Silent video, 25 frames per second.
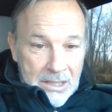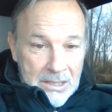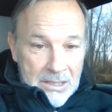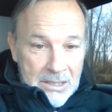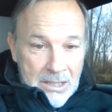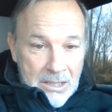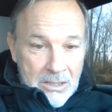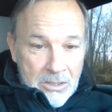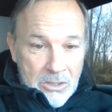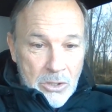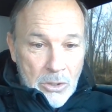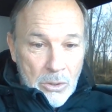It
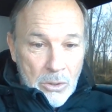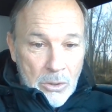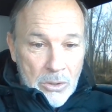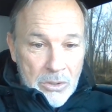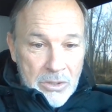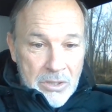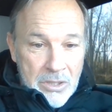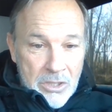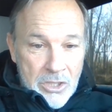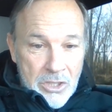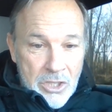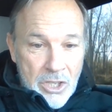says
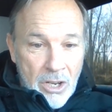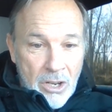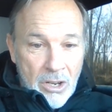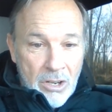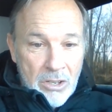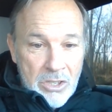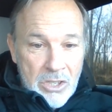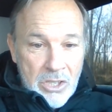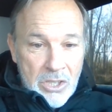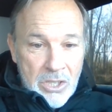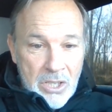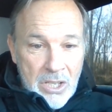Jules, the
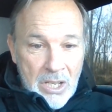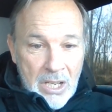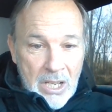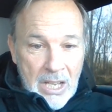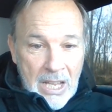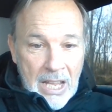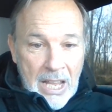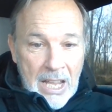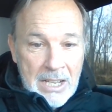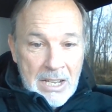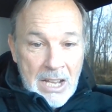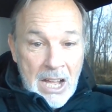church
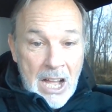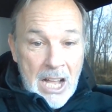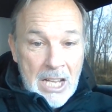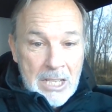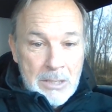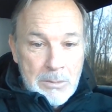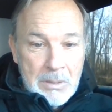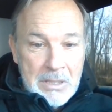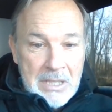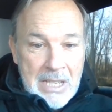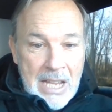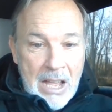and
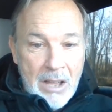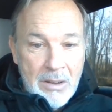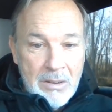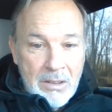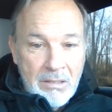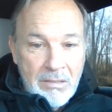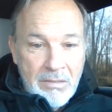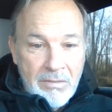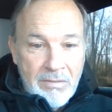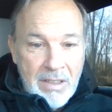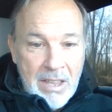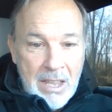hospitality
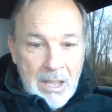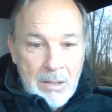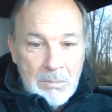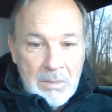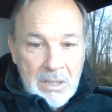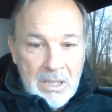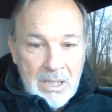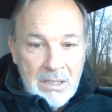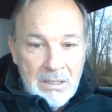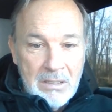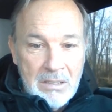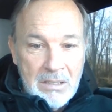of
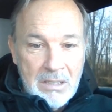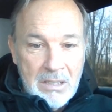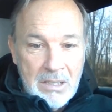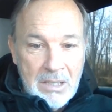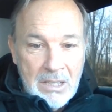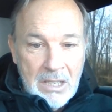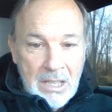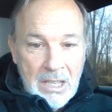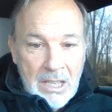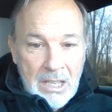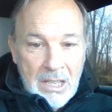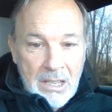families,
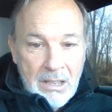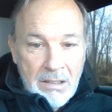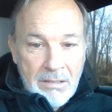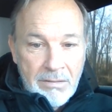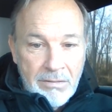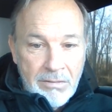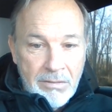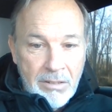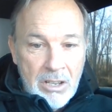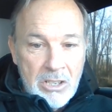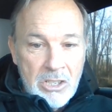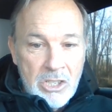
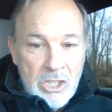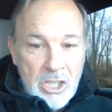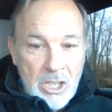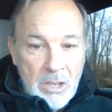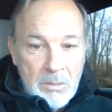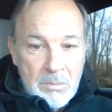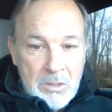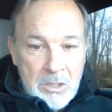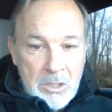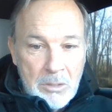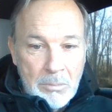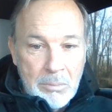
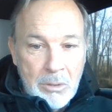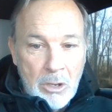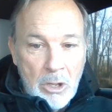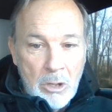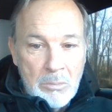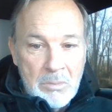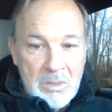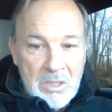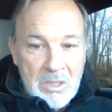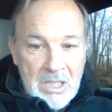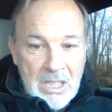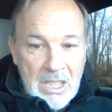friendships,
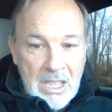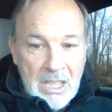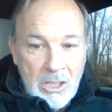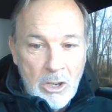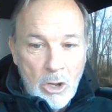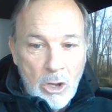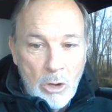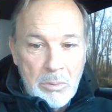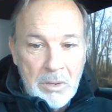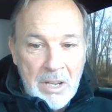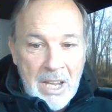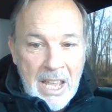diplomacy,
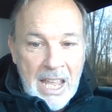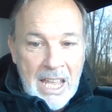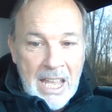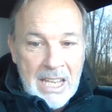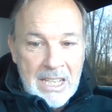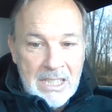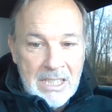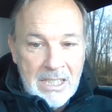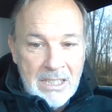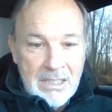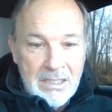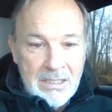and open
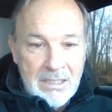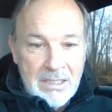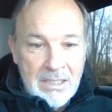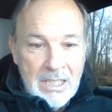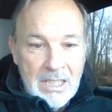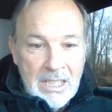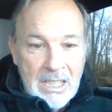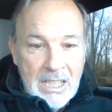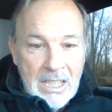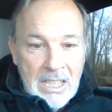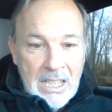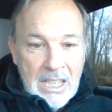handedness
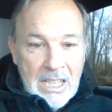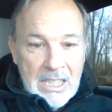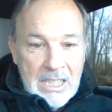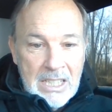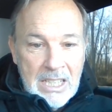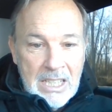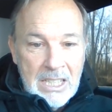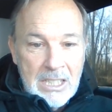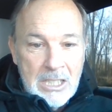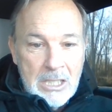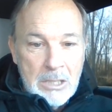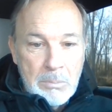
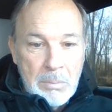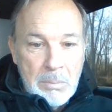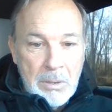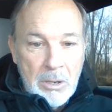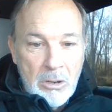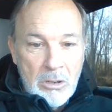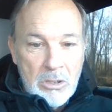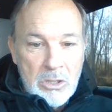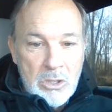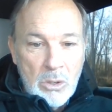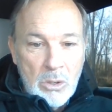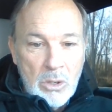needs
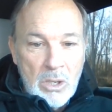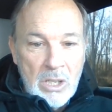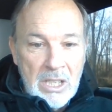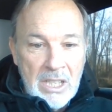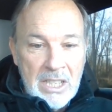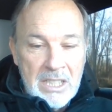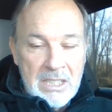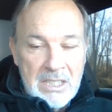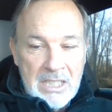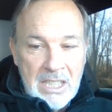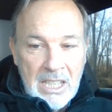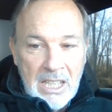spiritual
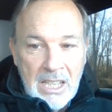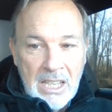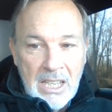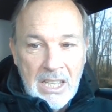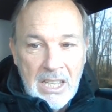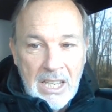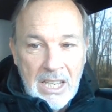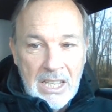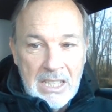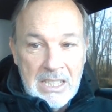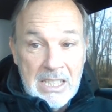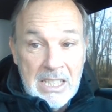cleansing
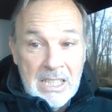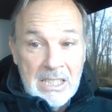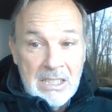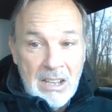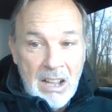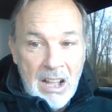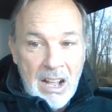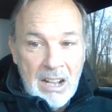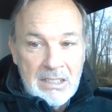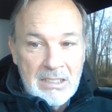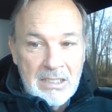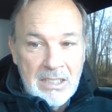and
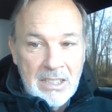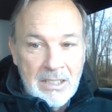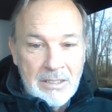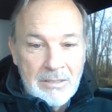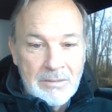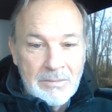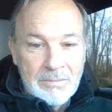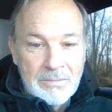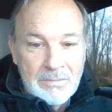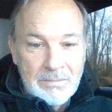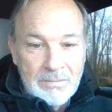detoxing.